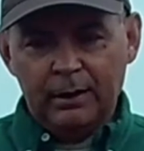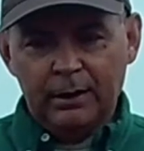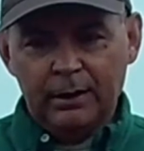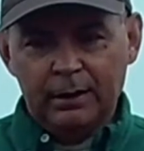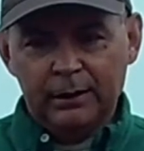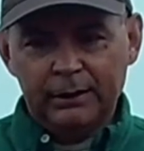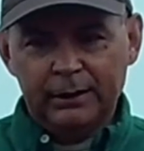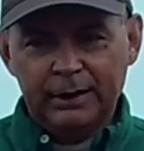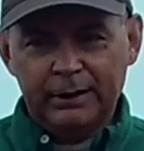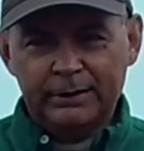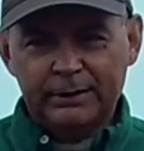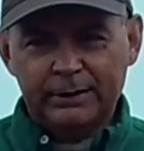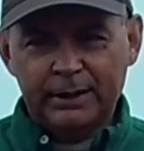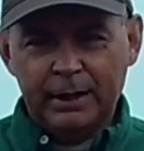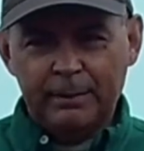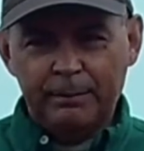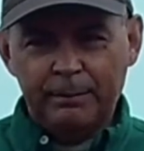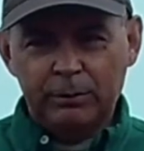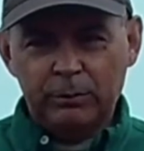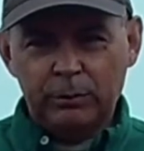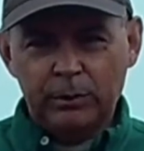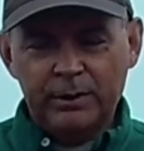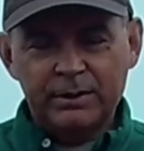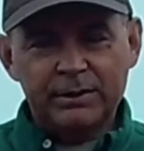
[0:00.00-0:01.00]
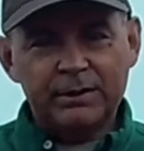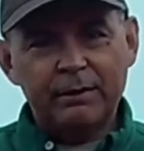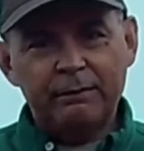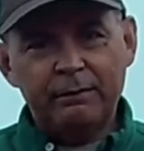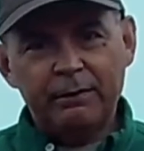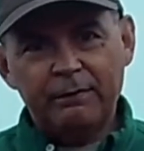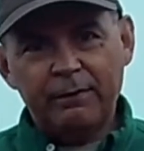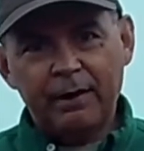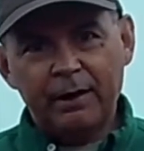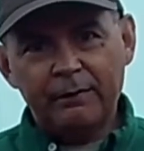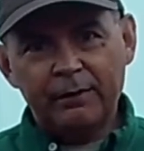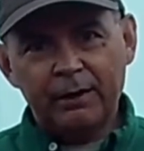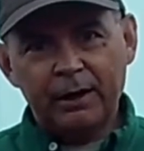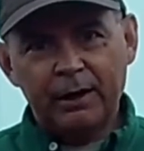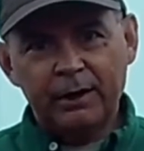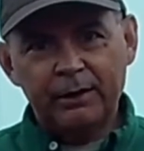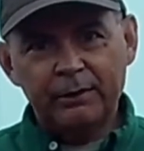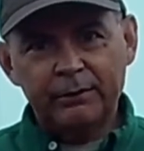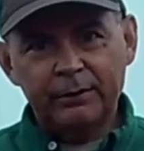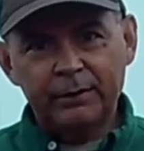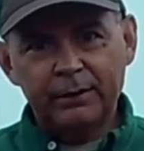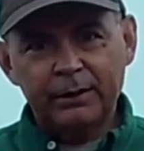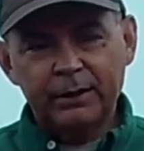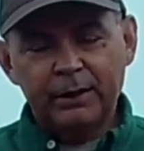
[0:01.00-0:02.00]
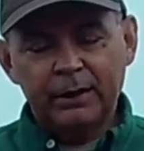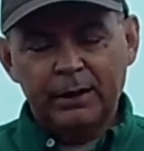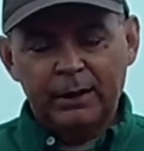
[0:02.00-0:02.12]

let's say between 75 and 100.